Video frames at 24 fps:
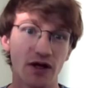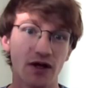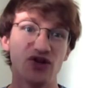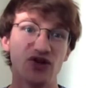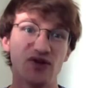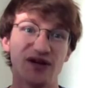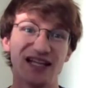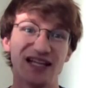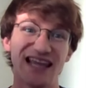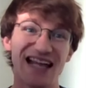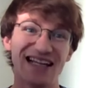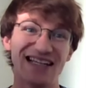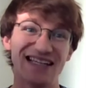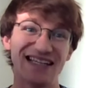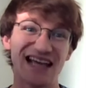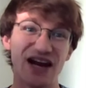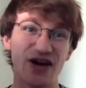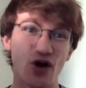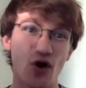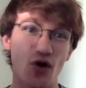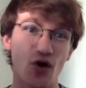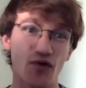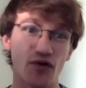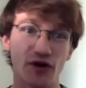You can then
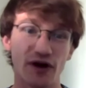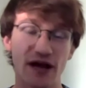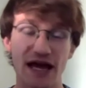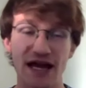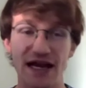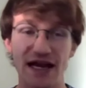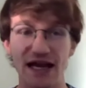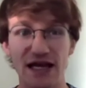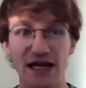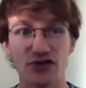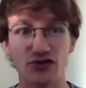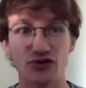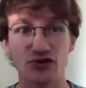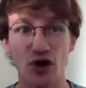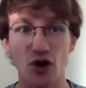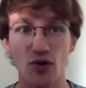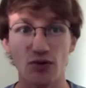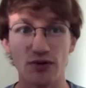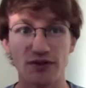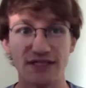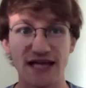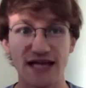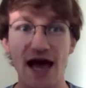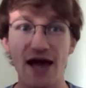send over an
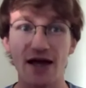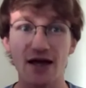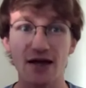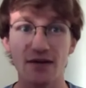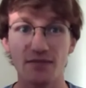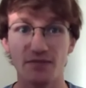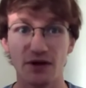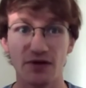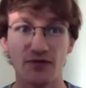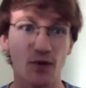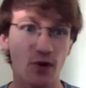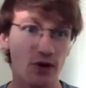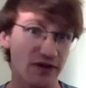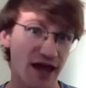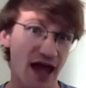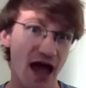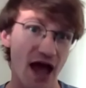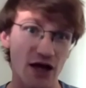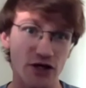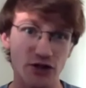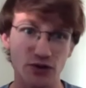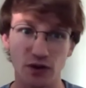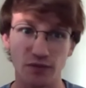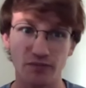intro deck before the
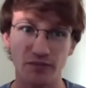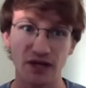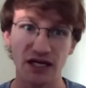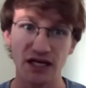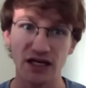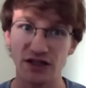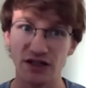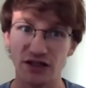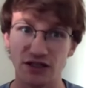actual meeting.